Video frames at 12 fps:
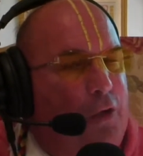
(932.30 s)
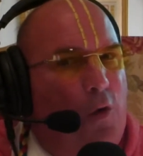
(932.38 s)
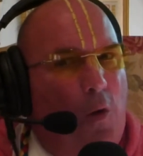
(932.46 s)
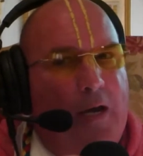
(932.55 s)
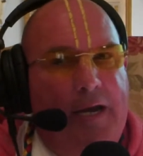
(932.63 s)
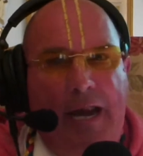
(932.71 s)

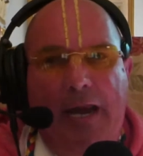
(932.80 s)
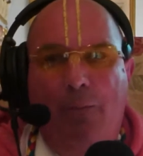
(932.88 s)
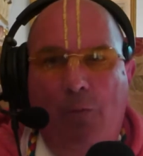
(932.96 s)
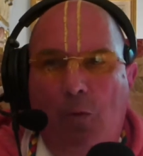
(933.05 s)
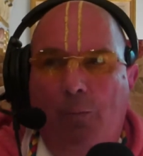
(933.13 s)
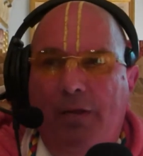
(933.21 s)
your
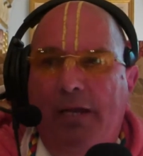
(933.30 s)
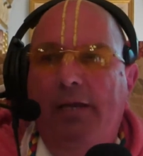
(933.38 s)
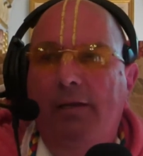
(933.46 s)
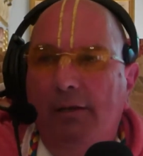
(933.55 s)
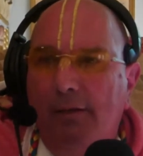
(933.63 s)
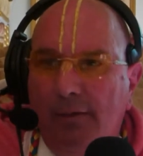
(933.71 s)
name will
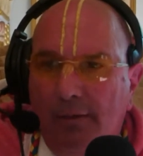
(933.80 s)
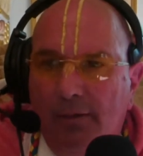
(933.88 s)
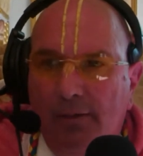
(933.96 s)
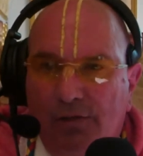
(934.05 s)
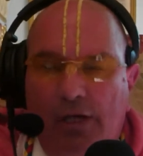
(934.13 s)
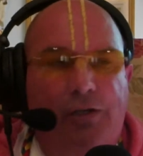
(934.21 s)
be
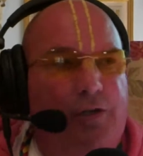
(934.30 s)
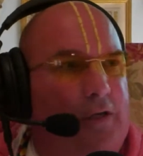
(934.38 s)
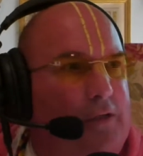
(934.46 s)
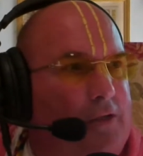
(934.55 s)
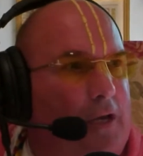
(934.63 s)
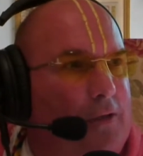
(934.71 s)
such
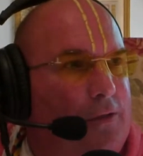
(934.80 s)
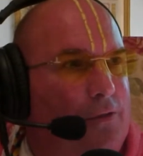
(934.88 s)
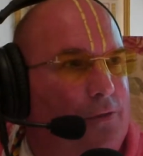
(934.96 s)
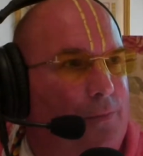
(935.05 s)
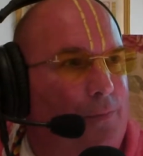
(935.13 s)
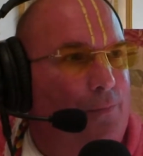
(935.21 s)
and such.
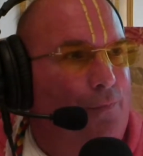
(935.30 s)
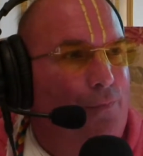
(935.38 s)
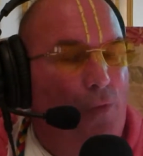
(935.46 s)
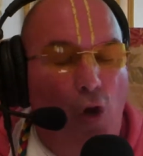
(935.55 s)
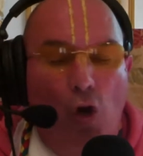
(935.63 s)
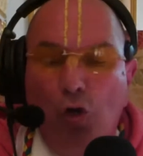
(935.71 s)

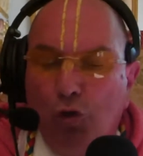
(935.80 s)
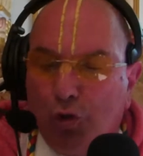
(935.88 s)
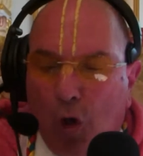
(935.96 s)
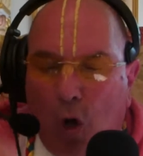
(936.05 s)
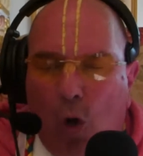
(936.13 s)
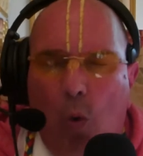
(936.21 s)

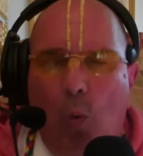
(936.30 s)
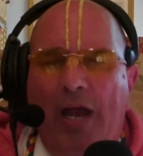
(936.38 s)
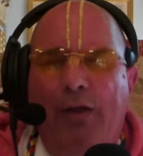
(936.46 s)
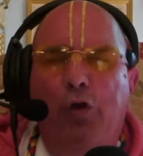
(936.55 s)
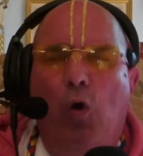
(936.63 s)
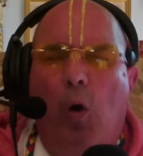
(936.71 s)
So
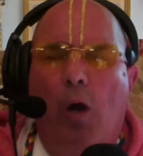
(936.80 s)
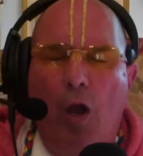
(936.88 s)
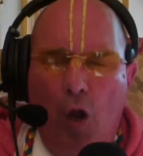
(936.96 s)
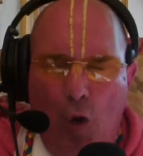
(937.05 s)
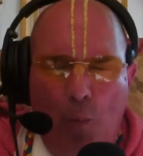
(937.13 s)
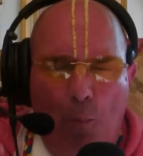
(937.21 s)
when you're
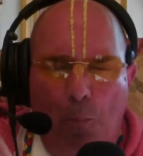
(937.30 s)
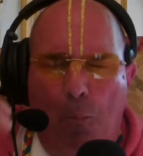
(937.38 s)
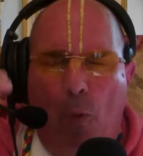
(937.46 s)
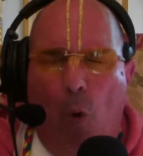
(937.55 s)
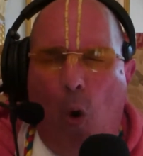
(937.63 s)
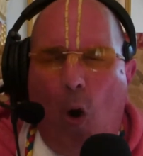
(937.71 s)

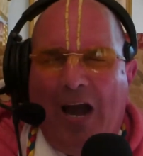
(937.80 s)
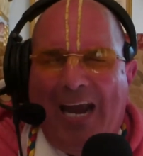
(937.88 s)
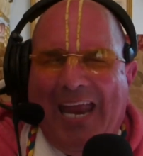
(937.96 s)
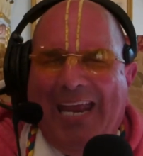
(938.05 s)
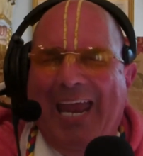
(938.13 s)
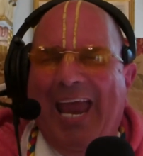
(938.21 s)
born
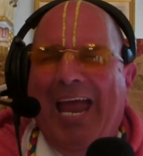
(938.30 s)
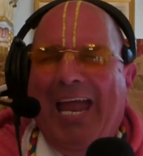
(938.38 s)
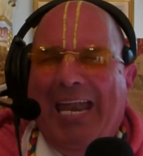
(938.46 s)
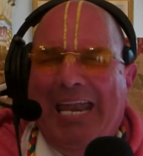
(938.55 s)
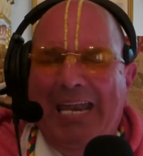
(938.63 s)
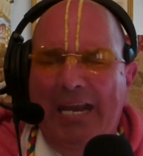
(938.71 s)

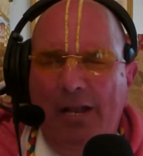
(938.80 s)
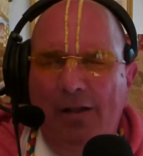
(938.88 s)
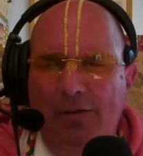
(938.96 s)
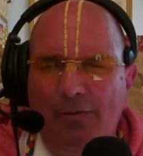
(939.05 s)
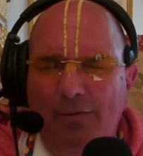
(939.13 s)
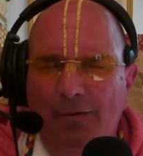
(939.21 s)
again
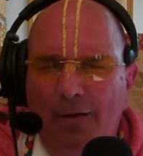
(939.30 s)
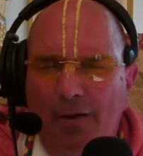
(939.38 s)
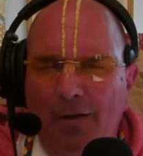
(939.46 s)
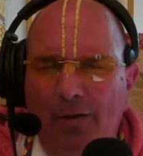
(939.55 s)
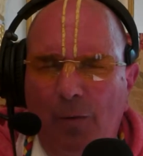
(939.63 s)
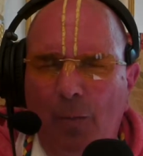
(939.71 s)

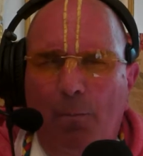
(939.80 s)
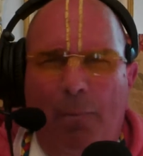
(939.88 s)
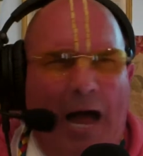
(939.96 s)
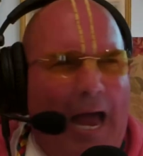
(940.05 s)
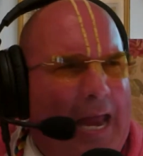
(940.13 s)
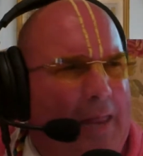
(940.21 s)

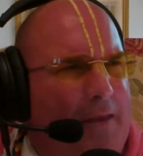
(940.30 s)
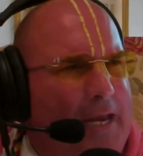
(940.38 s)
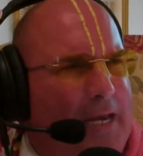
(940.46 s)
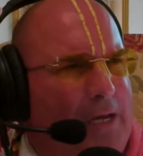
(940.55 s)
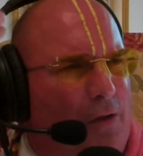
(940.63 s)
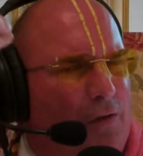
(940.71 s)
by
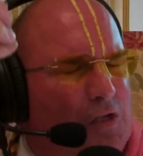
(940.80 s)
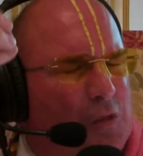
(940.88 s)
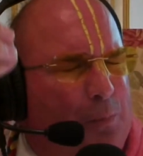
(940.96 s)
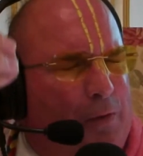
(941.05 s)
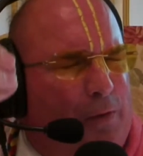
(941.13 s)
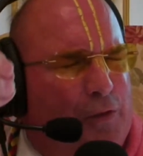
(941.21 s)
the
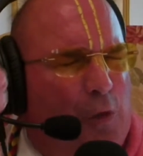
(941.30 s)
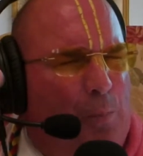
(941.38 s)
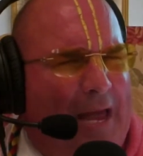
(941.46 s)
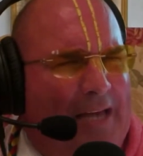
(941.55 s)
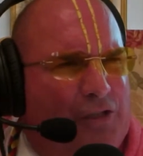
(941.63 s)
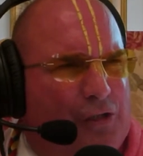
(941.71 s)
spiritual
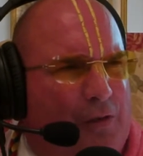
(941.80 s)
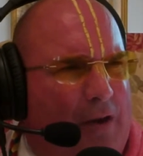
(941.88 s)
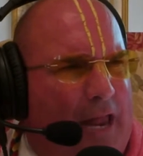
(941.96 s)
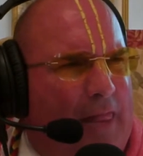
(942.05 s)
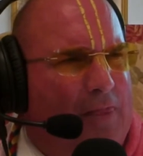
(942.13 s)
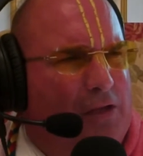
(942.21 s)
master
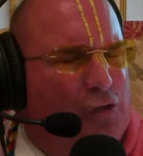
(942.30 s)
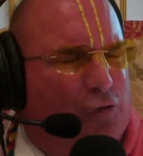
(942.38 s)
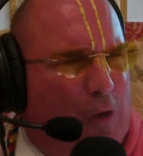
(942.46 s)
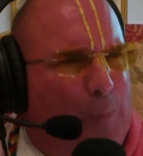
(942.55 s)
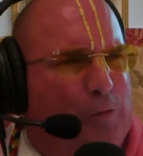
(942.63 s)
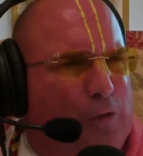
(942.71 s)
and the
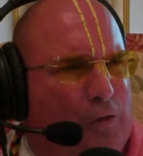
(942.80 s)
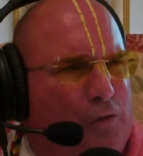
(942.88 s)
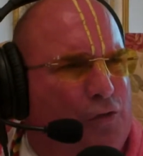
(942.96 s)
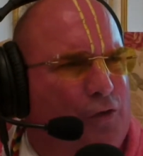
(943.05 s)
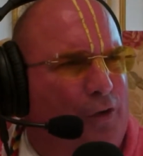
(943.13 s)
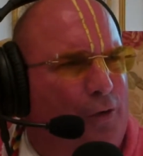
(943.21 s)

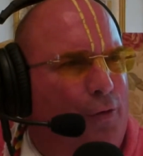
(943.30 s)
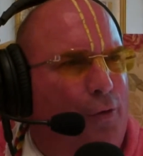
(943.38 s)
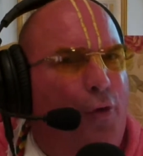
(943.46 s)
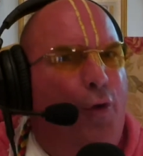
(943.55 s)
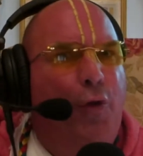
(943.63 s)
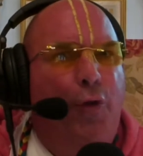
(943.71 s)
scriptures,
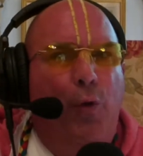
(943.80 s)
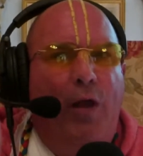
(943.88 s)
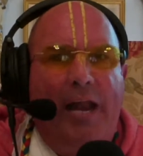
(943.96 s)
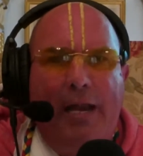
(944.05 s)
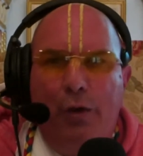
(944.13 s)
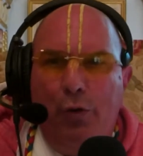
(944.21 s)
you
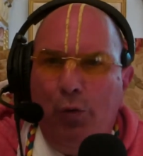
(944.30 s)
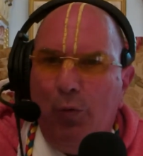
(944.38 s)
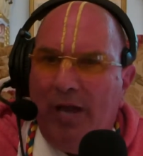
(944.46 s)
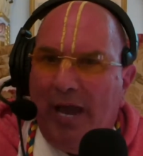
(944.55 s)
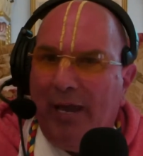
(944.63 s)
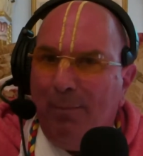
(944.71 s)
get a new
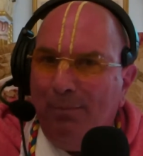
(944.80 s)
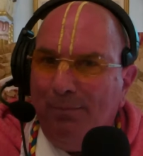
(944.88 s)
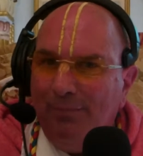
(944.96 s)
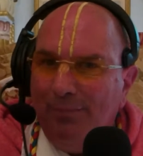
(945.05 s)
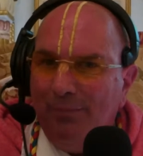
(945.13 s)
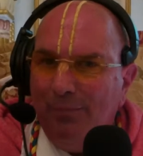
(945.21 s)
name.
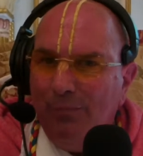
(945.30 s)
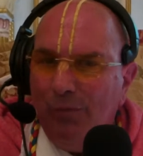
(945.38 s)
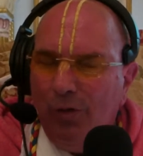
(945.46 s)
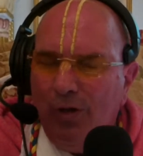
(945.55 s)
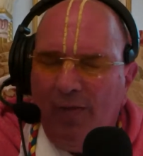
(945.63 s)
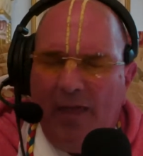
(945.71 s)

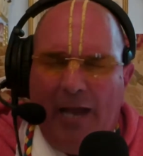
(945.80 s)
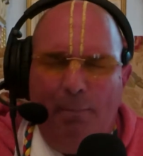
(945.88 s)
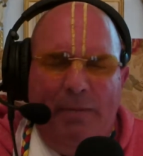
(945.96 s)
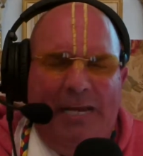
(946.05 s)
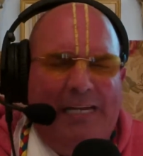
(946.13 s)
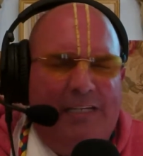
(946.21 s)
That
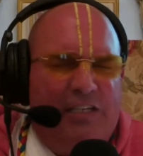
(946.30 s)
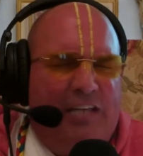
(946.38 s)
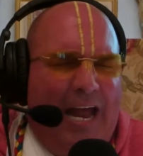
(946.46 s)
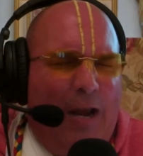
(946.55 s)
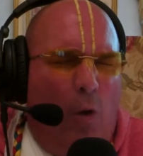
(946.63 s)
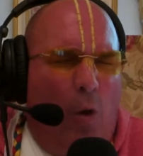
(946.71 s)
means
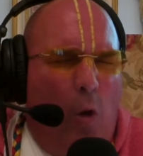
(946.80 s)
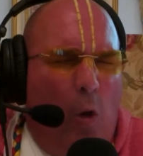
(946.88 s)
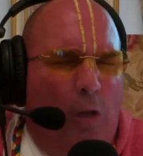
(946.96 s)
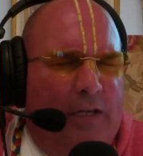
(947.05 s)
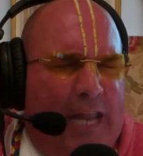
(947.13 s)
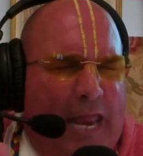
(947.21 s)
that
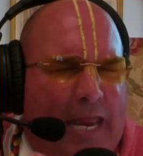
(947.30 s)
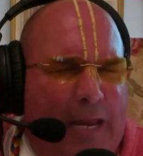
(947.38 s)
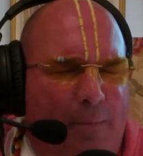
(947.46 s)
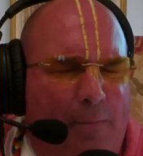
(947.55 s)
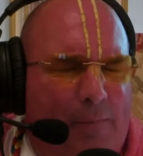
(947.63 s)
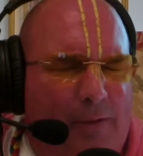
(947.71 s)
old name